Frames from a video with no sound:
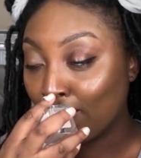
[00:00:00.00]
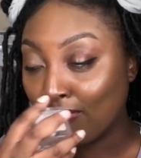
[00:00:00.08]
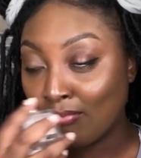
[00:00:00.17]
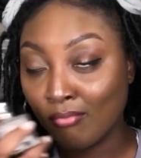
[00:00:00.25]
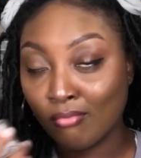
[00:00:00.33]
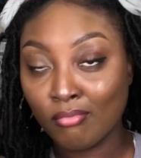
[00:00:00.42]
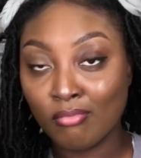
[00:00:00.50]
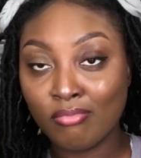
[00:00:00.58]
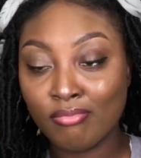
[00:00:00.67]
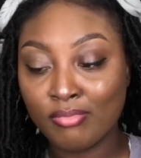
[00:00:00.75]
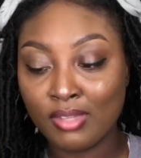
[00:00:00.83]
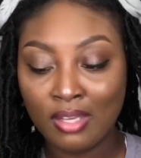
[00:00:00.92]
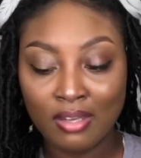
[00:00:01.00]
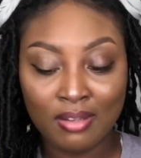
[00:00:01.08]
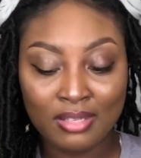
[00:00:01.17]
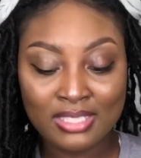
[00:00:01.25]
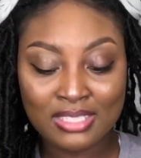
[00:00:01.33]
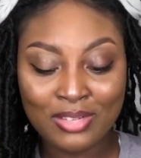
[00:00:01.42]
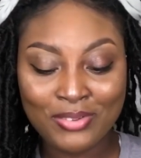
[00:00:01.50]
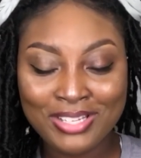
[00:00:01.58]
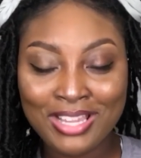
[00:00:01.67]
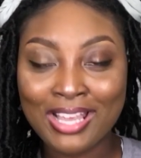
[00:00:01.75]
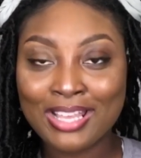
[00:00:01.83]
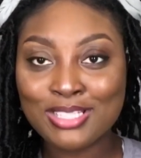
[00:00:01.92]
Mm, y'all, it's so,
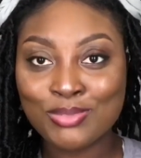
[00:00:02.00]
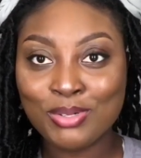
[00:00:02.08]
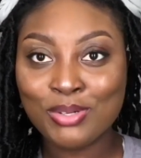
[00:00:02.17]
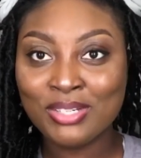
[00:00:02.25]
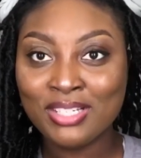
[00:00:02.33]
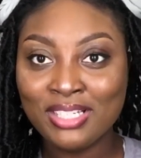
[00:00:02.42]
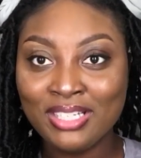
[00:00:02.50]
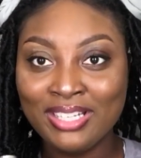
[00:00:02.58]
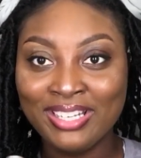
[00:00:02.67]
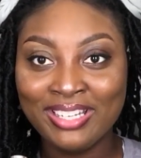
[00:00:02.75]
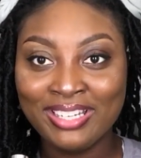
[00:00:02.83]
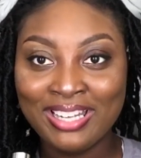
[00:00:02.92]
like, it's real good.